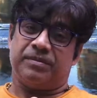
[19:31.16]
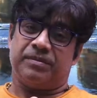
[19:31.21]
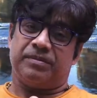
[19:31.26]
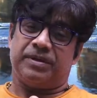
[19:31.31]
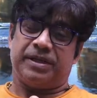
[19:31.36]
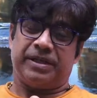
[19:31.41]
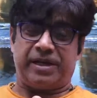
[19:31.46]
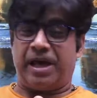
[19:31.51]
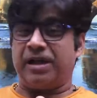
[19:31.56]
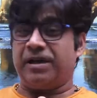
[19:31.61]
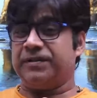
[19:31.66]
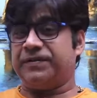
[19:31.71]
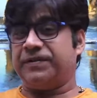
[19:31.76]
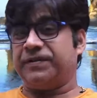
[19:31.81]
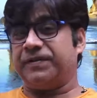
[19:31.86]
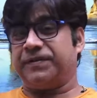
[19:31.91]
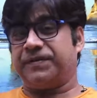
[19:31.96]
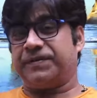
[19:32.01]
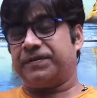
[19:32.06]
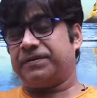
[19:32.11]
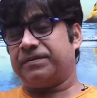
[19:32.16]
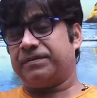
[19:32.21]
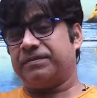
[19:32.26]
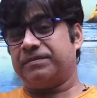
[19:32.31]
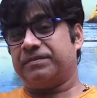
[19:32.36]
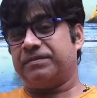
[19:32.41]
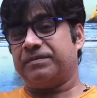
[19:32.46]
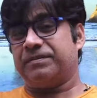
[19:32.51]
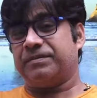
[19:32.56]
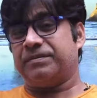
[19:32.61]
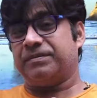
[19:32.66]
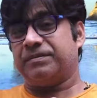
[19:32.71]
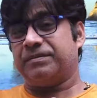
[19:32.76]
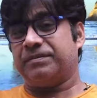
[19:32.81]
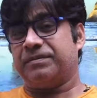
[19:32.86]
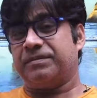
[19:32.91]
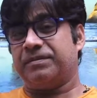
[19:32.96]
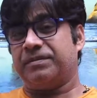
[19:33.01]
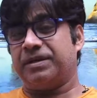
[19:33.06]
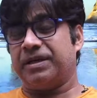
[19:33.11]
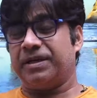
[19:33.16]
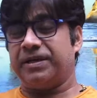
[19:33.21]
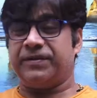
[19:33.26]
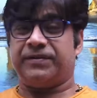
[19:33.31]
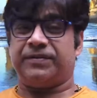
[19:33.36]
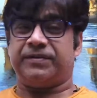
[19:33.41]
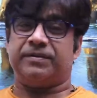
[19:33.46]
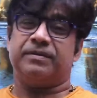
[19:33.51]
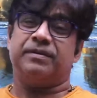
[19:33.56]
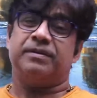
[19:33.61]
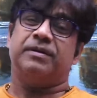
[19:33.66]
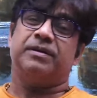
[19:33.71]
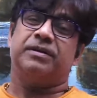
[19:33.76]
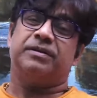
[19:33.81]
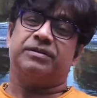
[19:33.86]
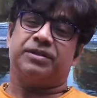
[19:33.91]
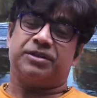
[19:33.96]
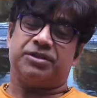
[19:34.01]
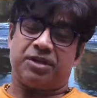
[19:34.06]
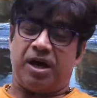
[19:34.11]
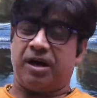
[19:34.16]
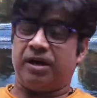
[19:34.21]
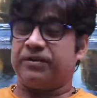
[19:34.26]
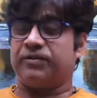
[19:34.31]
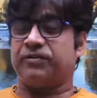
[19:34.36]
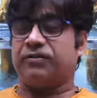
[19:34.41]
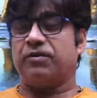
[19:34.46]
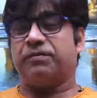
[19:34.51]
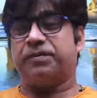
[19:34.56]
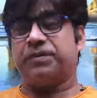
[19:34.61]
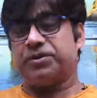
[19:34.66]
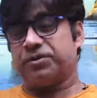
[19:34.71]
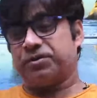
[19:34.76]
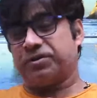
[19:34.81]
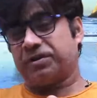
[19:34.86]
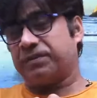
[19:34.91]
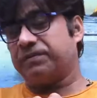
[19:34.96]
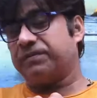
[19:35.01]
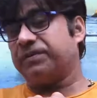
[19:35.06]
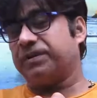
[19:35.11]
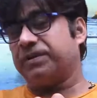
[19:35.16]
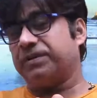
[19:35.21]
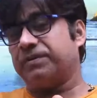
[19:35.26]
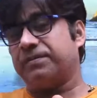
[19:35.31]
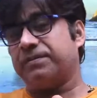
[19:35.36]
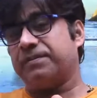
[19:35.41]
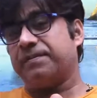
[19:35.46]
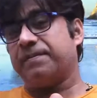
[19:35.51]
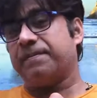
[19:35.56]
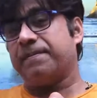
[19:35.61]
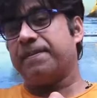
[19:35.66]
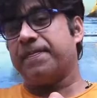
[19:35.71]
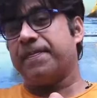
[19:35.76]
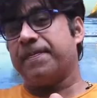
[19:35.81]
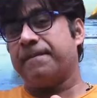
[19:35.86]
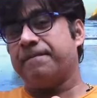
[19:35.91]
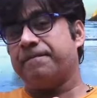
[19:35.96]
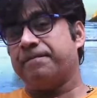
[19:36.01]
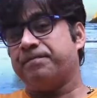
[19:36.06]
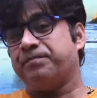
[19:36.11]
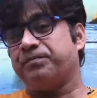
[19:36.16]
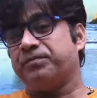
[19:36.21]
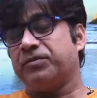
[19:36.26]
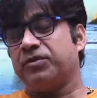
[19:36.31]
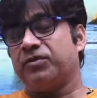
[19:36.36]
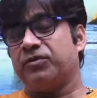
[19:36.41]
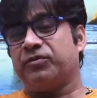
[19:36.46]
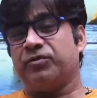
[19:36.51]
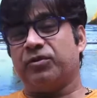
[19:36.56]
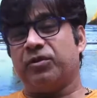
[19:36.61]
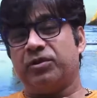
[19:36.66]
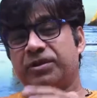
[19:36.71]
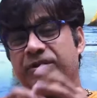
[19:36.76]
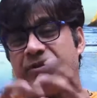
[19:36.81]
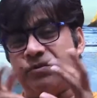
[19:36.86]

analysis is the task of a geographer. So all these